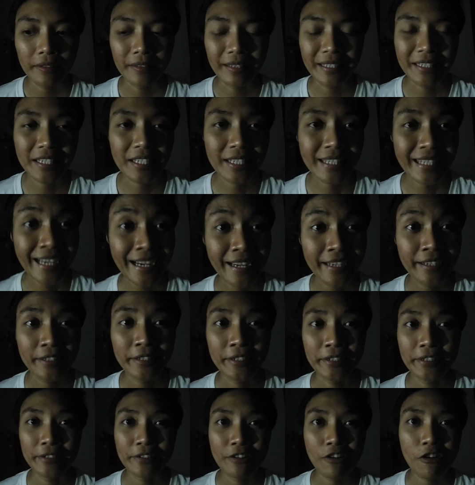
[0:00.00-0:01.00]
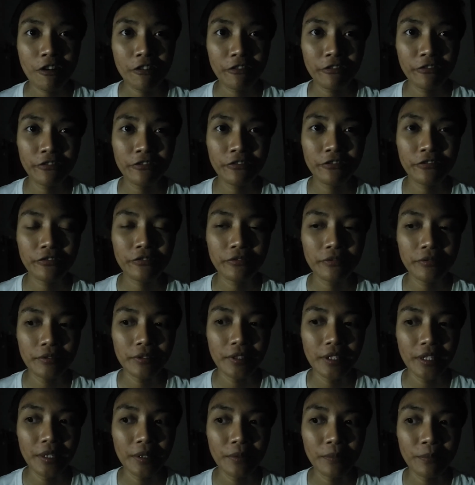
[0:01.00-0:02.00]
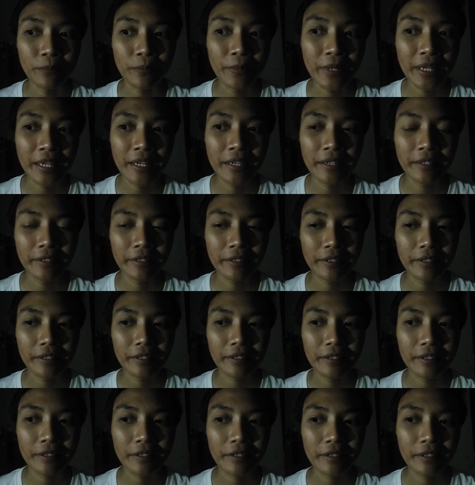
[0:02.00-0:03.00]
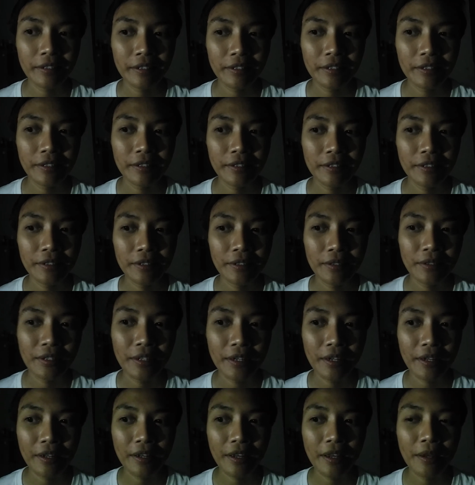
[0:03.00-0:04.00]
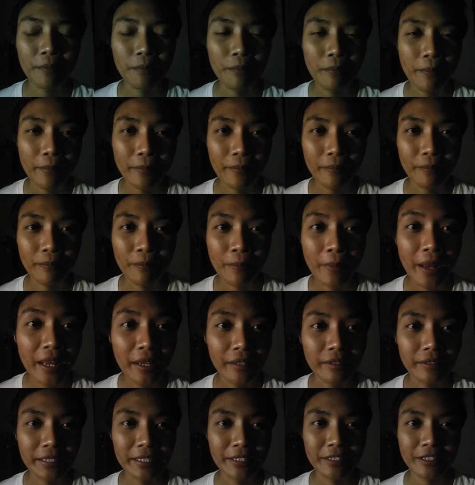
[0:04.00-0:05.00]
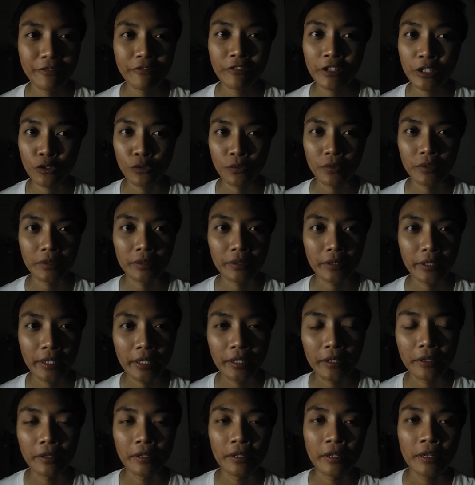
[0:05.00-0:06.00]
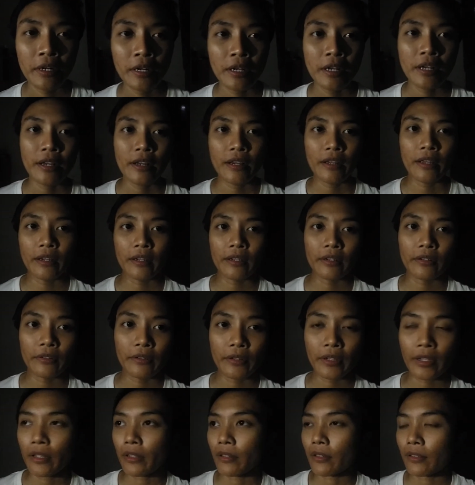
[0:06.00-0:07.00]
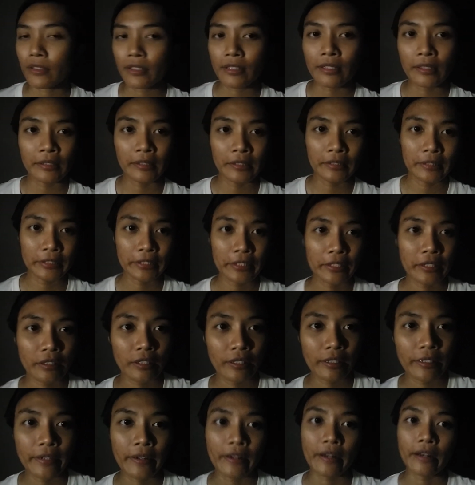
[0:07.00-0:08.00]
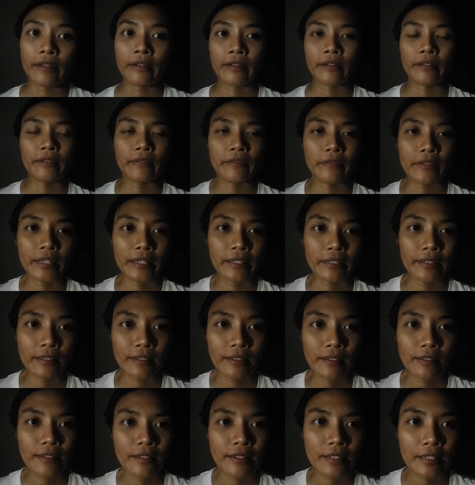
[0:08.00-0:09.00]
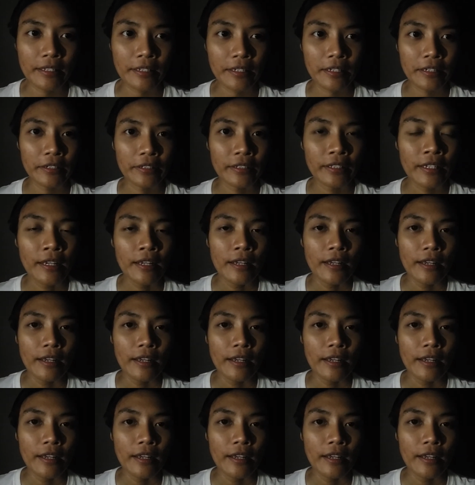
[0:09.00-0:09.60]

the standard of being a male individual here. And okay, it's a little dark. Yeah, right, this is good.